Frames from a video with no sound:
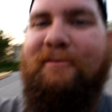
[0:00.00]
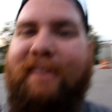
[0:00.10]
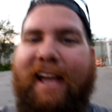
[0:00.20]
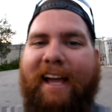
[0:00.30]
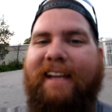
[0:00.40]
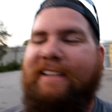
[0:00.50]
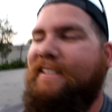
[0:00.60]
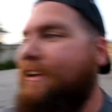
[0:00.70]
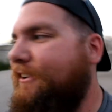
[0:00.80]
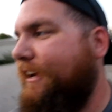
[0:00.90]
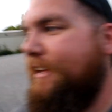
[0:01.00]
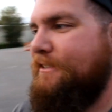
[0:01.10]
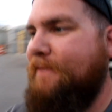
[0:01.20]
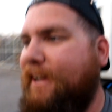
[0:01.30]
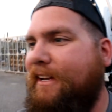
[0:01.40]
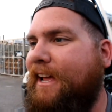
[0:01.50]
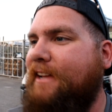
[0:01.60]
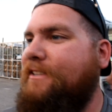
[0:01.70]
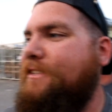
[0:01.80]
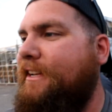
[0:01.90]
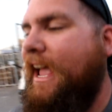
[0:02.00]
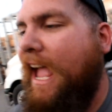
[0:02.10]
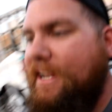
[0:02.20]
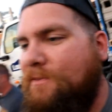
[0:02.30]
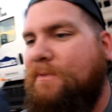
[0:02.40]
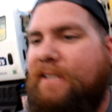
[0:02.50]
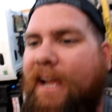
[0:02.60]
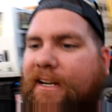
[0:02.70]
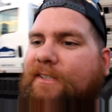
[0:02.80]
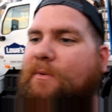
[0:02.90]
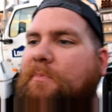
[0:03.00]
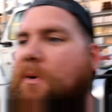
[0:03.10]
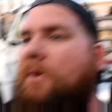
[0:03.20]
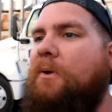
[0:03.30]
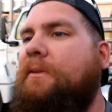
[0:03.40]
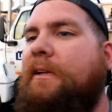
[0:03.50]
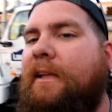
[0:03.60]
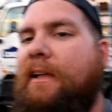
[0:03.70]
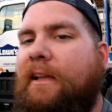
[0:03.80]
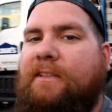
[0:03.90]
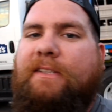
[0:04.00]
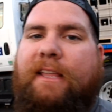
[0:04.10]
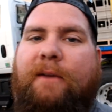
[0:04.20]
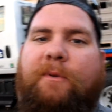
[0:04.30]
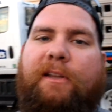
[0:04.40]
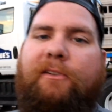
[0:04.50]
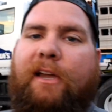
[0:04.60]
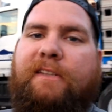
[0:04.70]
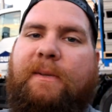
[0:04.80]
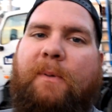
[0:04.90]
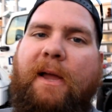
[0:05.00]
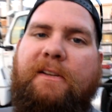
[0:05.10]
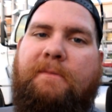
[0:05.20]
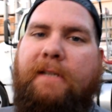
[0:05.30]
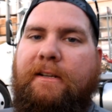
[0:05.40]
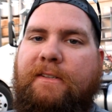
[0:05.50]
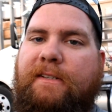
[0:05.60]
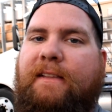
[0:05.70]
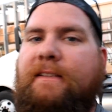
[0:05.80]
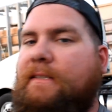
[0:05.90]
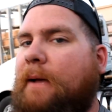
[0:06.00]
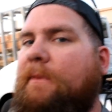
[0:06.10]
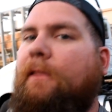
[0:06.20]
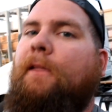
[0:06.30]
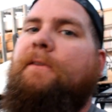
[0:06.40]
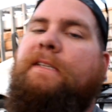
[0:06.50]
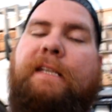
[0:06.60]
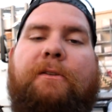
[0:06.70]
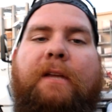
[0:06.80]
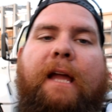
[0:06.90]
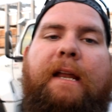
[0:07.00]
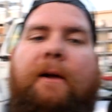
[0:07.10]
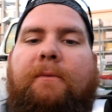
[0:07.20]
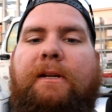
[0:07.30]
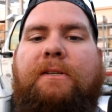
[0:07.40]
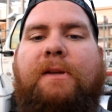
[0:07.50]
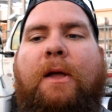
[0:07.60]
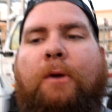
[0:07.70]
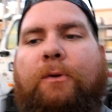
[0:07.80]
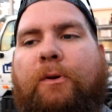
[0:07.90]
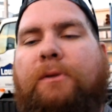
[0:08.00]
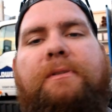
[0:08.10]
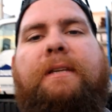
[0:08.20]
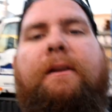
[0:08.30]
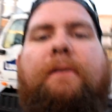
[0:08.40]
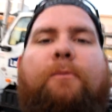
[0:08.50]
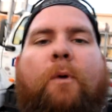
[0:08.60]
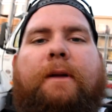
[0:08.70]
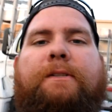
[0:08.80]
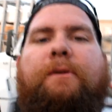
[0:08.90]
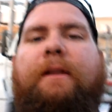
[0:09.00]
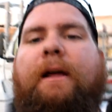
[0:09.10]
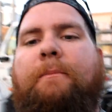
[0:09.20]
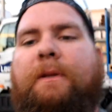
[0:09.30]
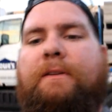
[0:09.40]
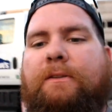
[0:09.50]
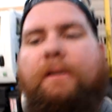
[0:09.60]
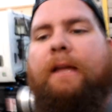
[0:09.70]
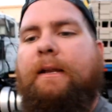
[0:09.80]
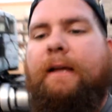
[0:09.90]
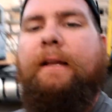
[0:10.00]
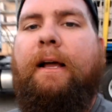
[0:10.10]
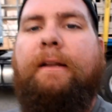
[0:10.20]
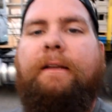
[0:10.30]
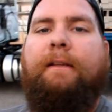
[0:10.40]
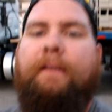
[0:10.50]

That is how you guys make an edge protector pole, so that way you guys can put edge protectors on the top of the loads that you cannot reach, nor you say want to get on because you cannot get on